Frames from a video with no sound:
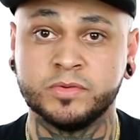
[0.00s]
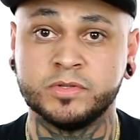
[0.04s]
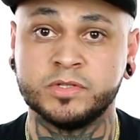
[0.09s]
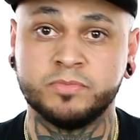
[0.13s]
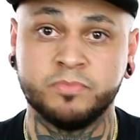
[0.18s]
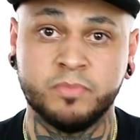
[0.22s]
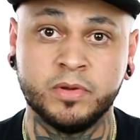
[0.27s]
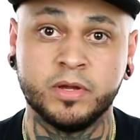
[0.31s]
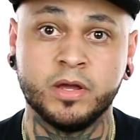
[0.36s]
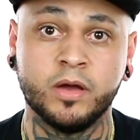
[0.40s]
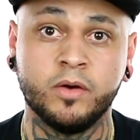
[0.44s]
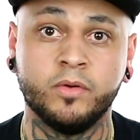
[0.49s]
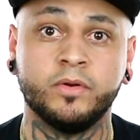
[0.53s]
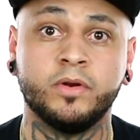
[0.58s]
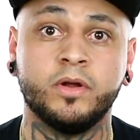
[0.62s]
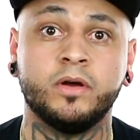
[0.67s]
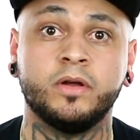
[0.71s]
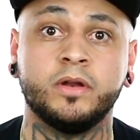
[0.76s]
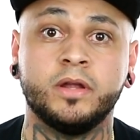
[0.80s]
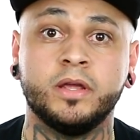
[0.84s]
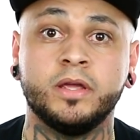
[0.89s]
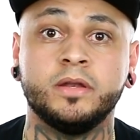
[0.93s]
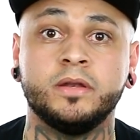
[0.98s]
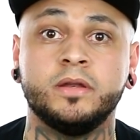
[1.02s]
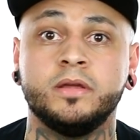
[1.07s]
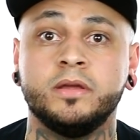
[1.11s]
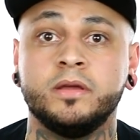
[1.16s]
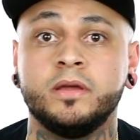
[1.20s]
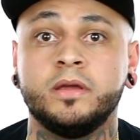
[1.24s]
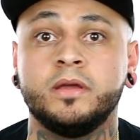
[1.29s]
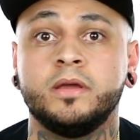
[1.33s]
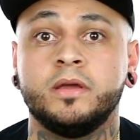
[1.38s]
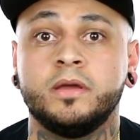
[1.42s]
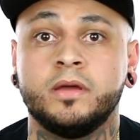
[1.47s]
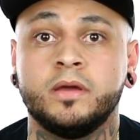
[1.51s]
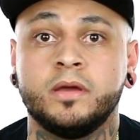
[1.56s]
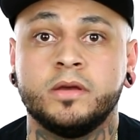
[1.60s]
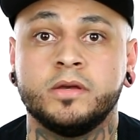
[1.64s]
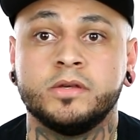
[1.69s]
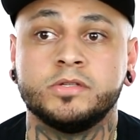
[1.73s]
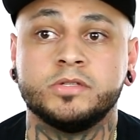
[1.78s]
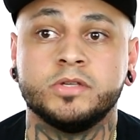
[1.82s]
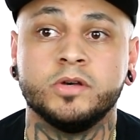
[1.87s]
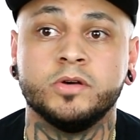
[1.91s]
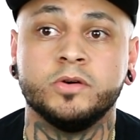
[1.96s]
what's been going on in Indy.
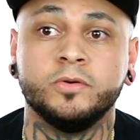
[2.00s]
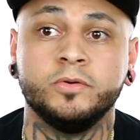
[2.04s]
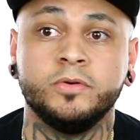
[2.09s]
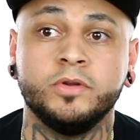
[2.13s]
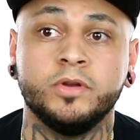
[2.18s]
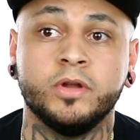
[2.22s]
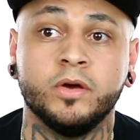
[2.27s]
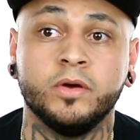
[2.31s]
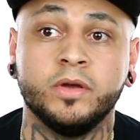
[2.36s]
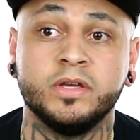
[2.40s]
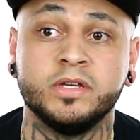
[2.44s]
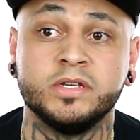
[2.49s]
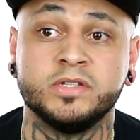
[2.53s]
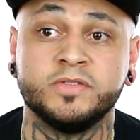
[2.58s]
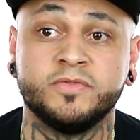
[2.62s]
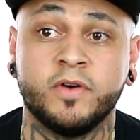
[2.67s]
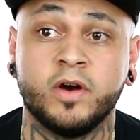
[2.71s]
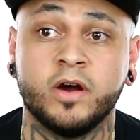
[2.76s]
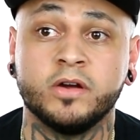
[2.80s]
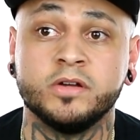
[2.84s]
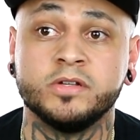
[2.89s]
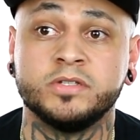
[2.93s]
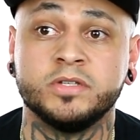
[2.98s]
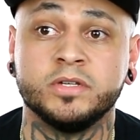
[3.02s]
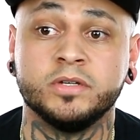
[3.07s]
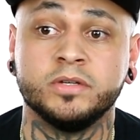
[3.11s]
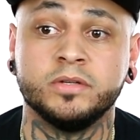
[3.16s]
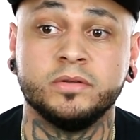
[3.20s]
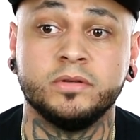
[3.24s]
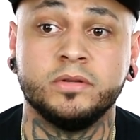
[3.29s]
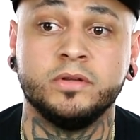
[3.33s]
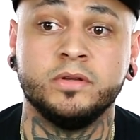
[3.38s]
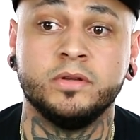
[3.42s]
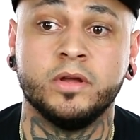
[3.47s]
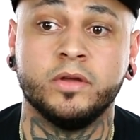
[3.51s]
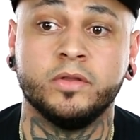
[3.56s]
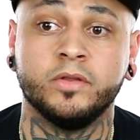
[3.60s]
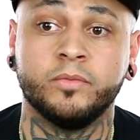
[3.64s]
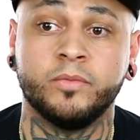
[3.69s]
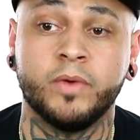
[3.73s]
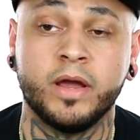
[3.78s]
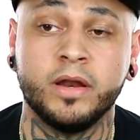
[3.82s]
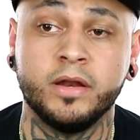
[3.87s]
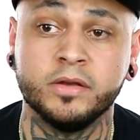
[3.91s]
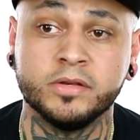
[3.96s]
So, you know, as far as the, you know, the
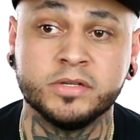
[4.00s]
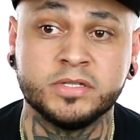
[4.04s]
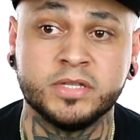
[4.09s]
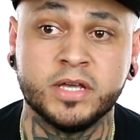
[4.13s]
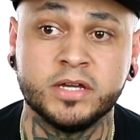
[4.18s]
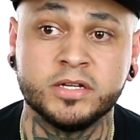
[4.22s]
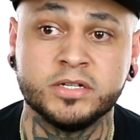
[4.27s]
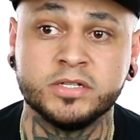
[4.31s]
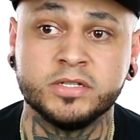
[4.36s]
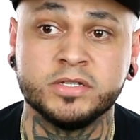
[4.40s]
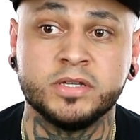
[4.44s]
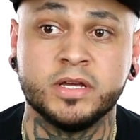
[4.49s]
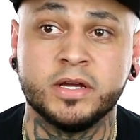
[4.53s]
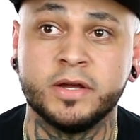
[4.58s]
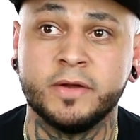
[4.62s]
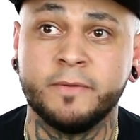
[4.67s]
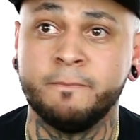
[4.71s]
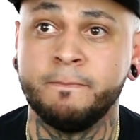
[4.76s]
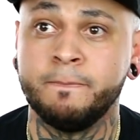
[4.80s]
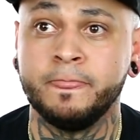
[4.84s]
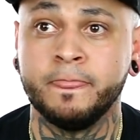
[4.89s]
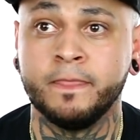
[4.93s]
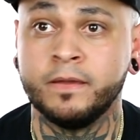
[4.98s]
radio stations there,